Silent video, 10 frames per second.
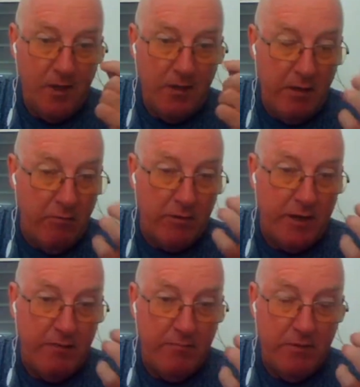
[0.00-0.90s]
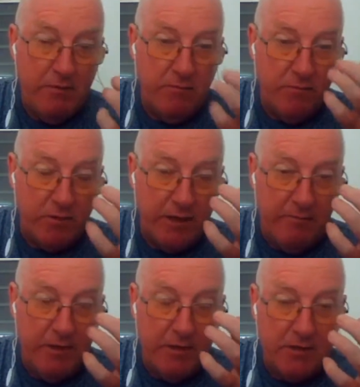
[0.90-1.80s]
what that
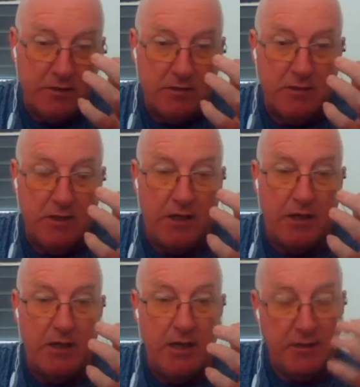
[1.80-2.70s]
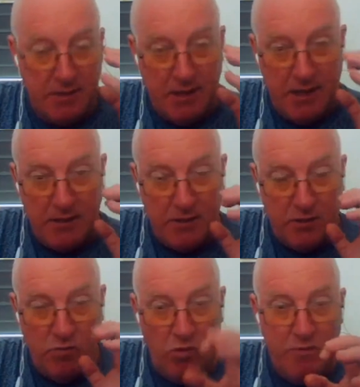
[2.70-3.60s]
means is, as the Arctic's
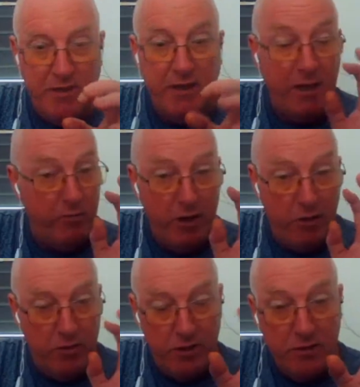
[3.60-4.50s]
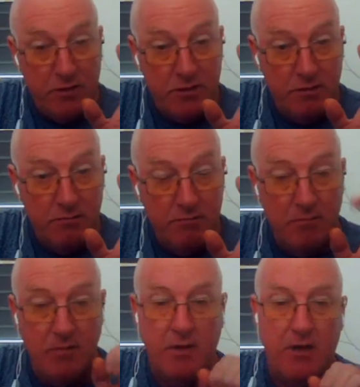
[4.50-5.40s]
warming, and we know it is,
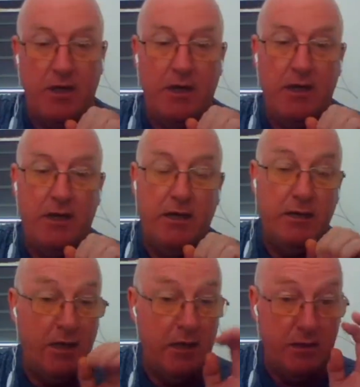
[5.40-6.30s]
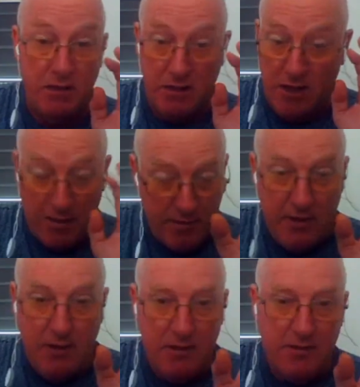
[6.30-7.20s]
and
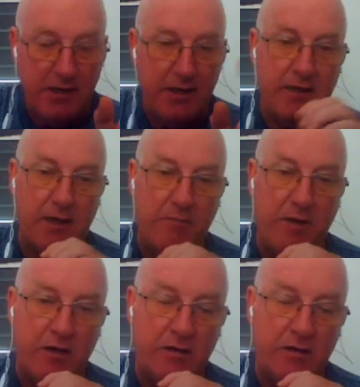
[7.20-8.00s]
nothing is getting done about it,